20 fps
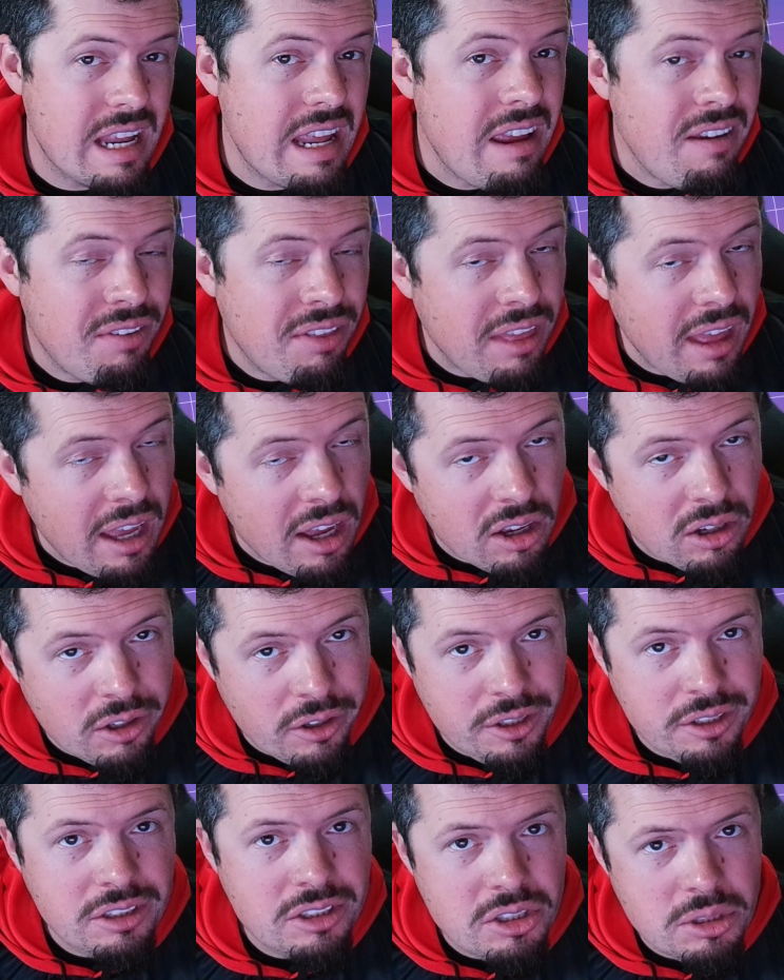If they are
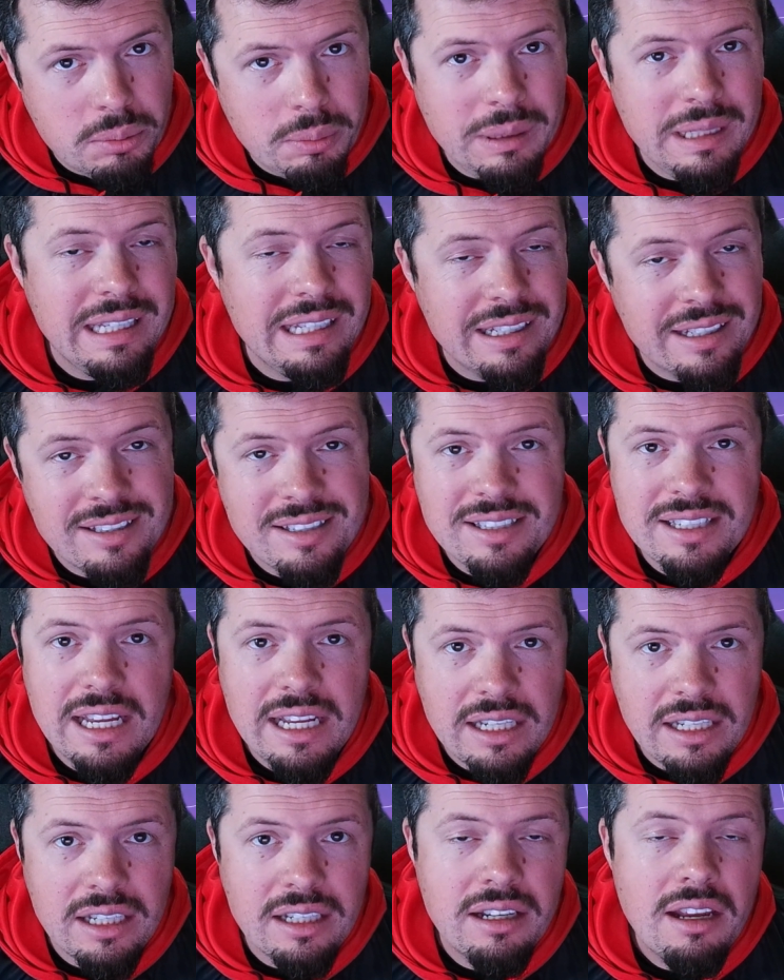going to be
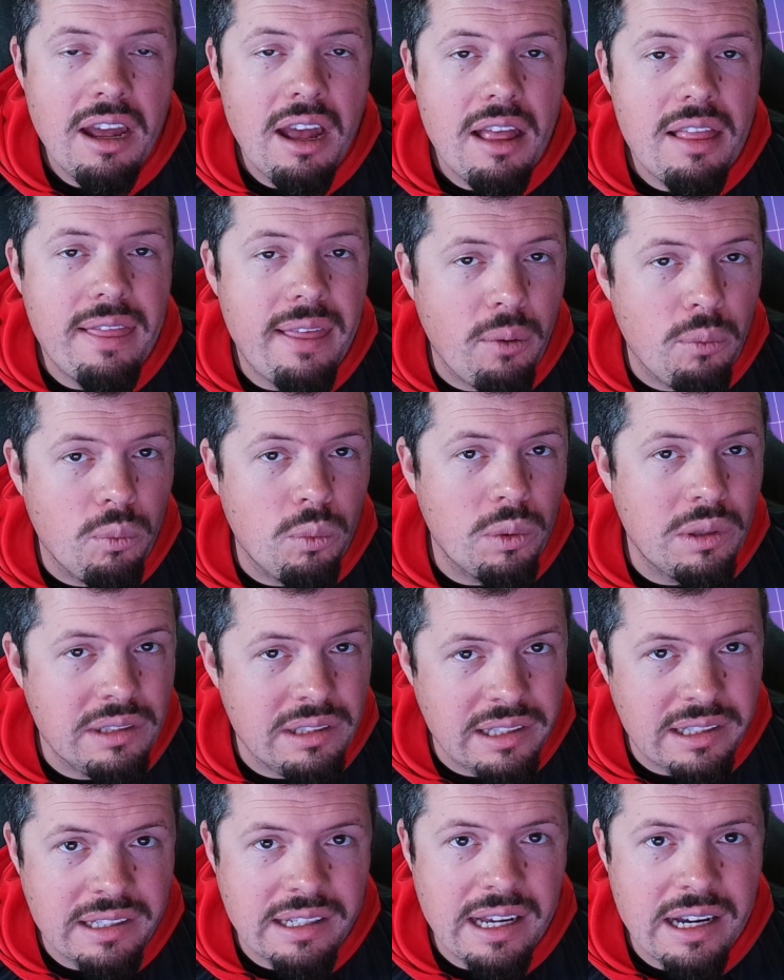extended, they will
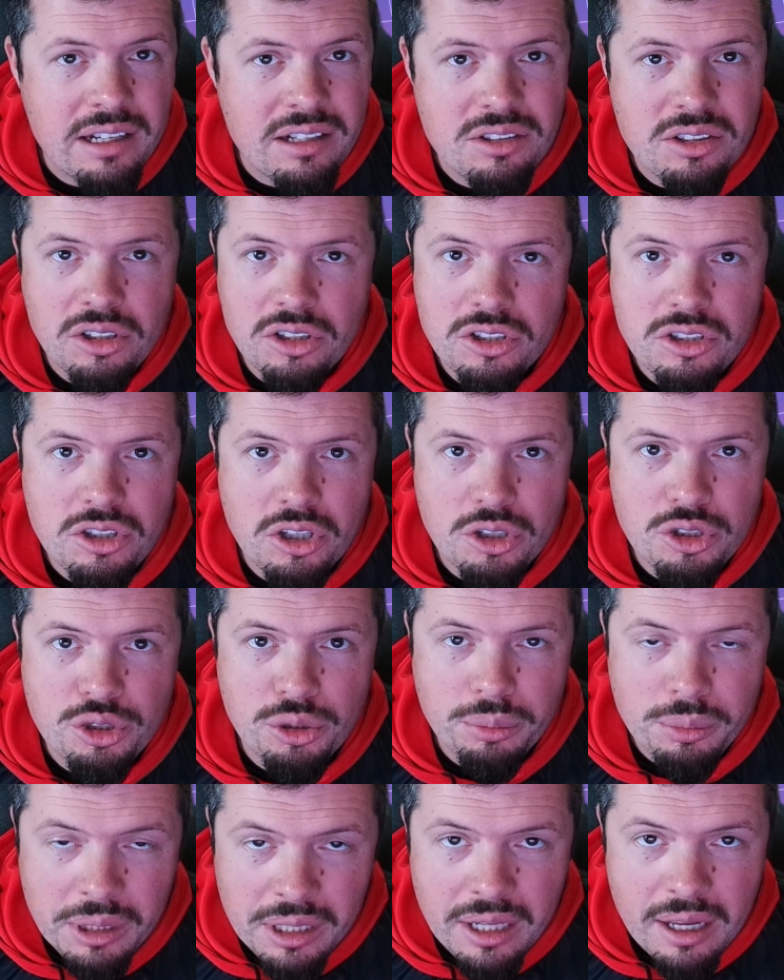announce it on social
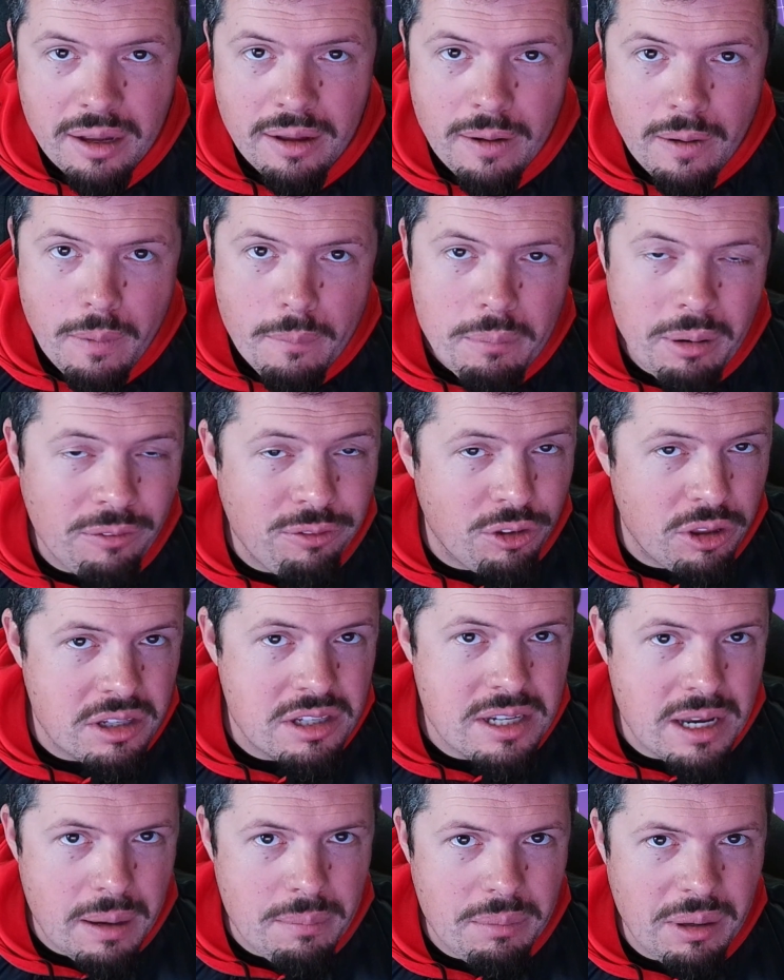media, but for the
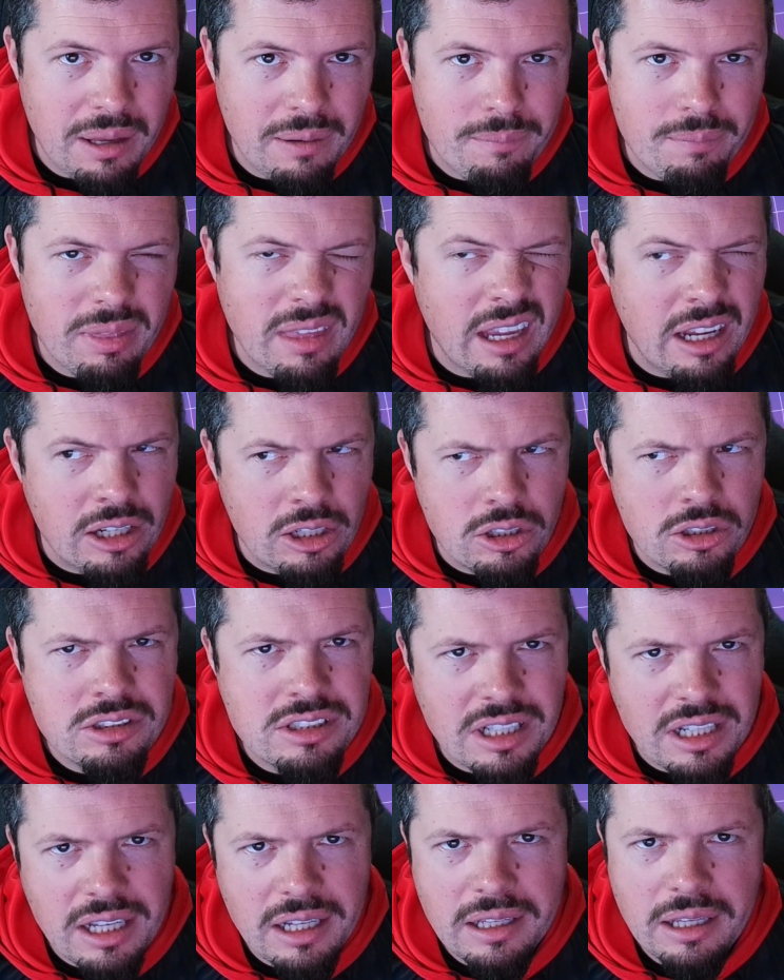time being, it
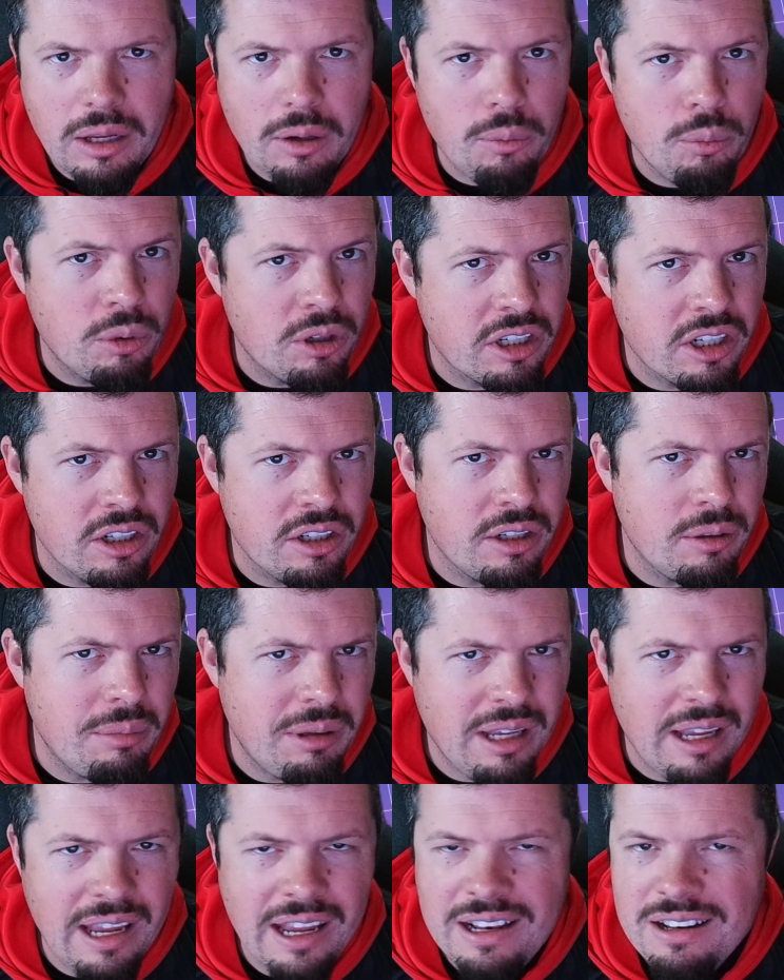looks like we're going to
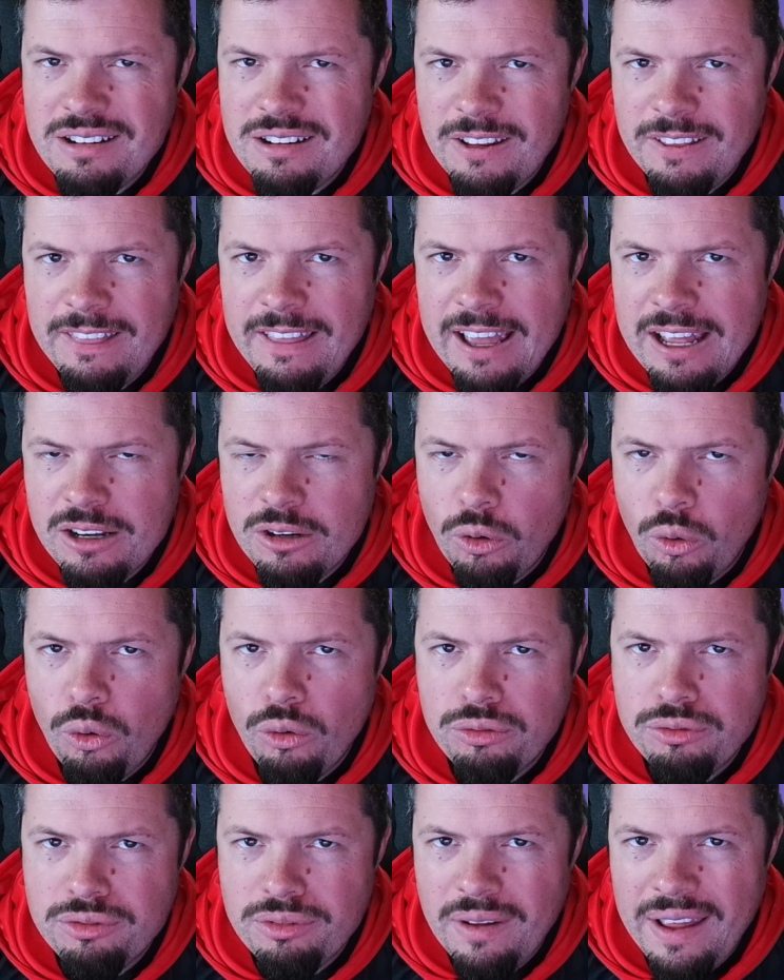be ending that
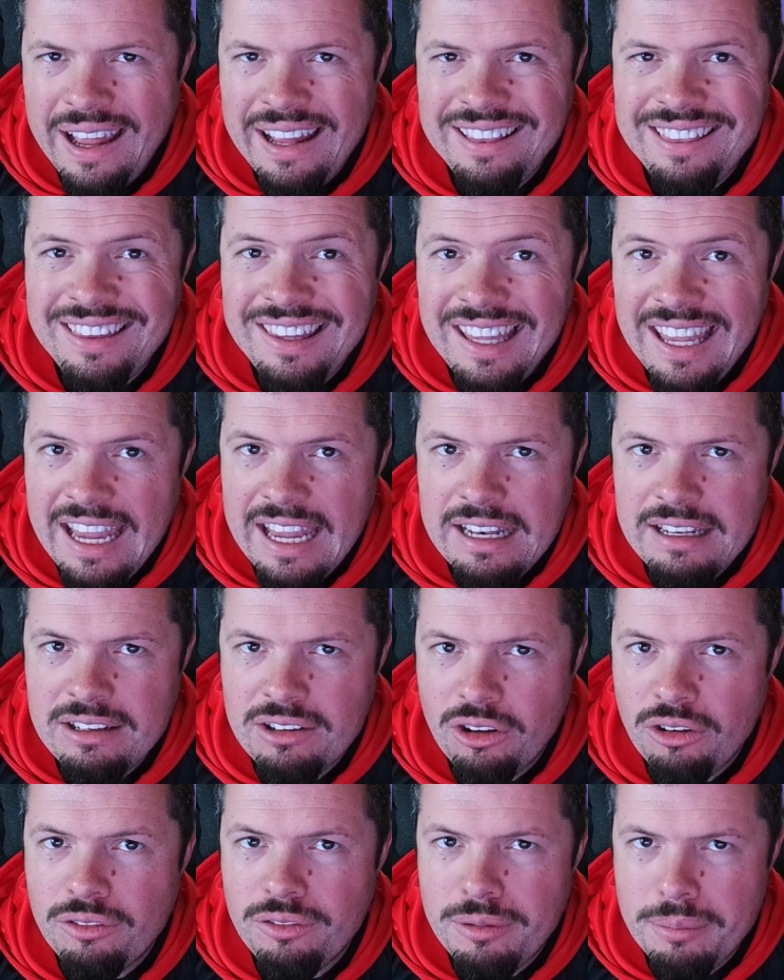off at the end
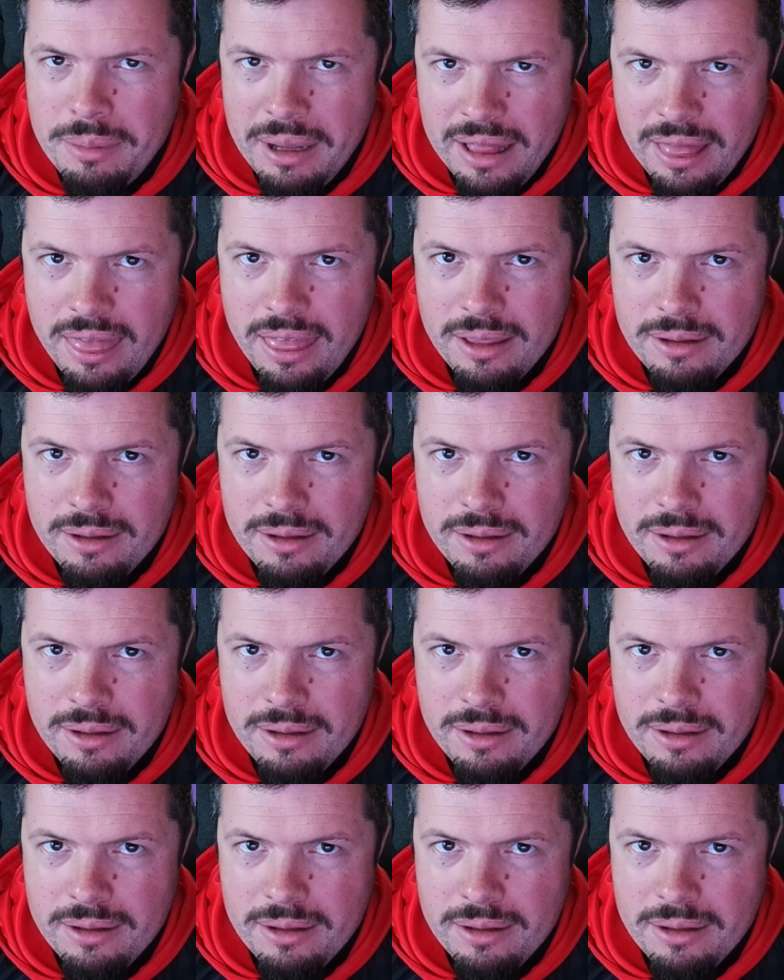of the month.